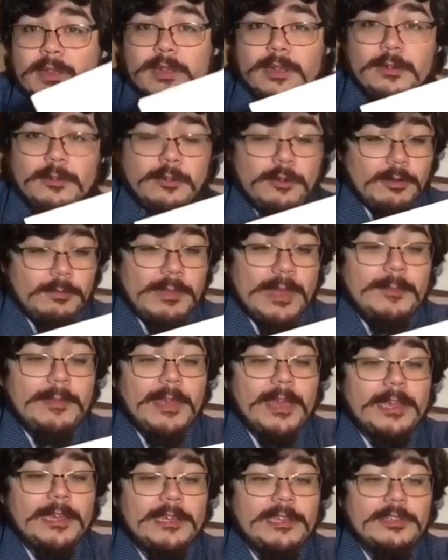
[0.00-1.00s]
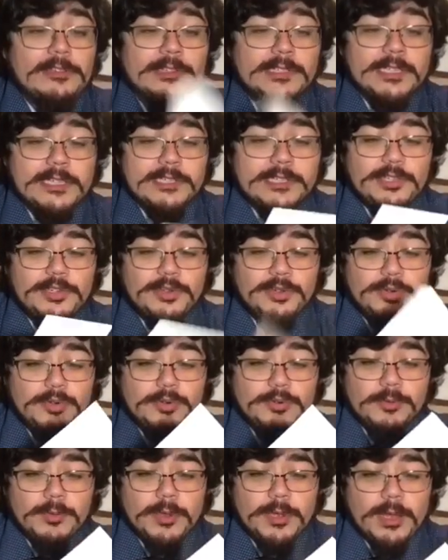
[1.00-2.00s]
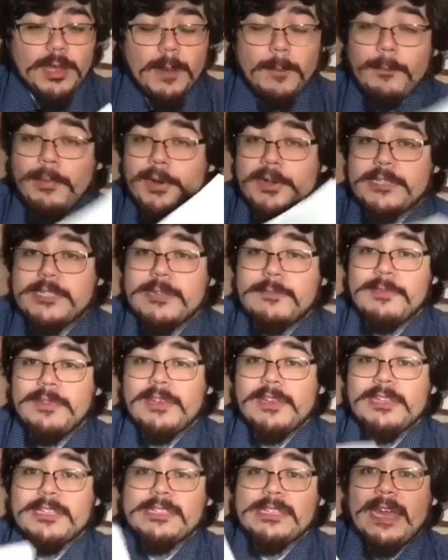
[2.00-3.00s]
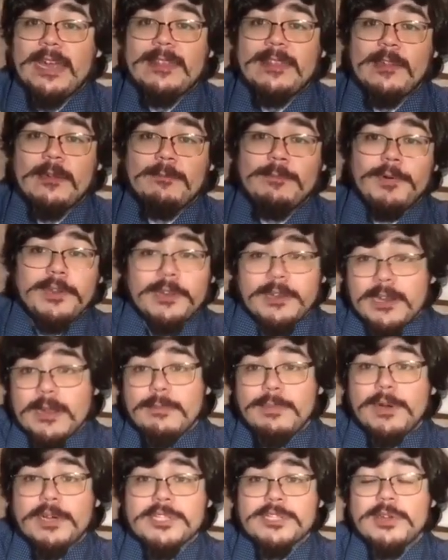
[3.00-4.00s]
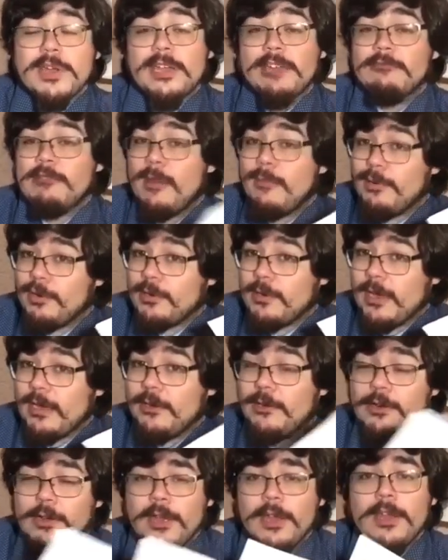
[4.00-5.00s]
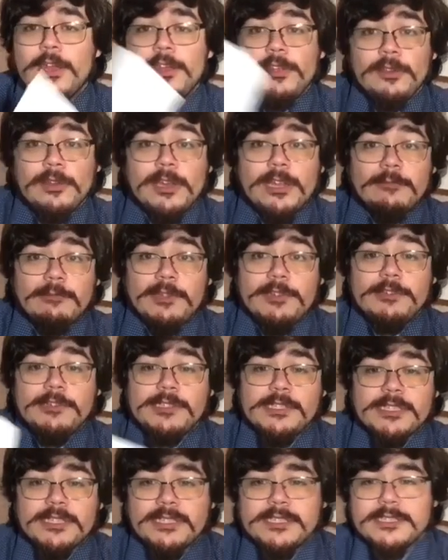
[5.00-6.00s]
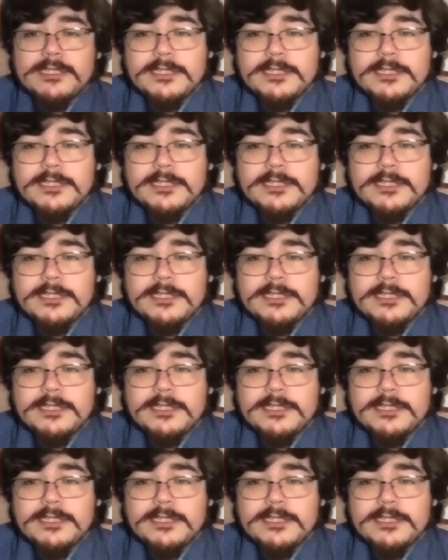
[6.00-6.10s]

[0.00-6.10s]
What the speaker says: Or maybe I can use it to put something inside there and put it in a book so I can remember it later. You can reuse this.